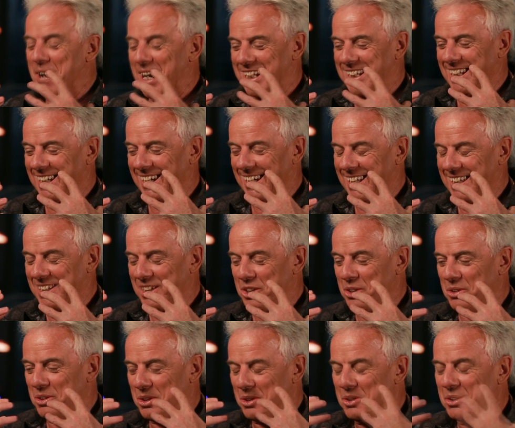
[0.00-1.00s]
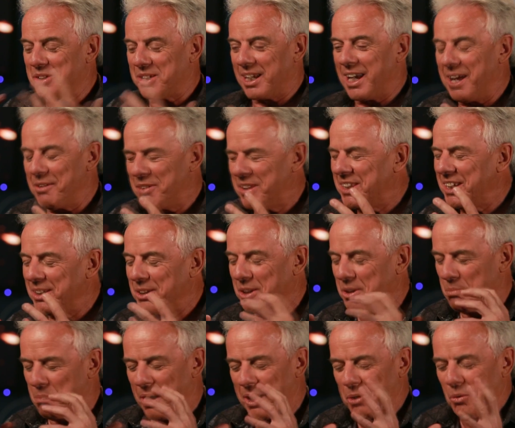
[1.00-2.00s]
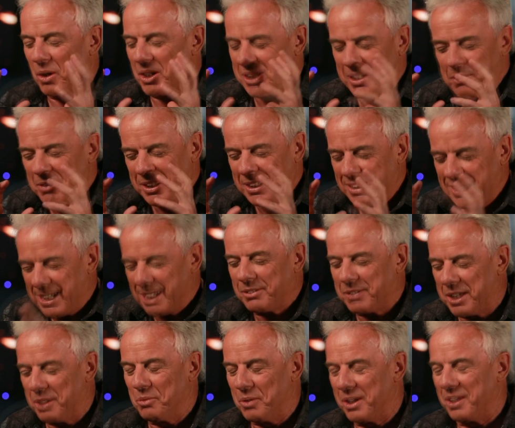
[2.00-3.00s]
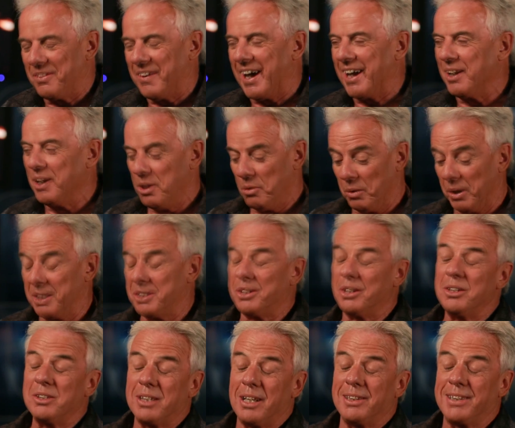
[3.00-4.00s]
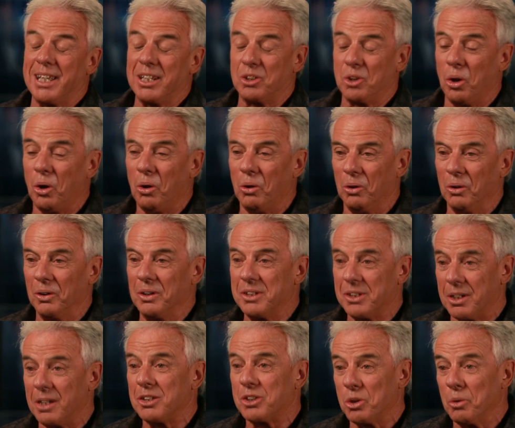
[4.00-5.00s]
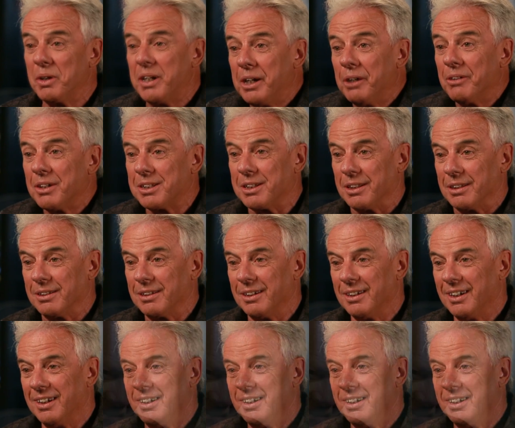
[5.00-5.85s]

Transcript: but you use everything, your body wants everything to get, get rid of that. Well, it turns out that cold is also an irritant.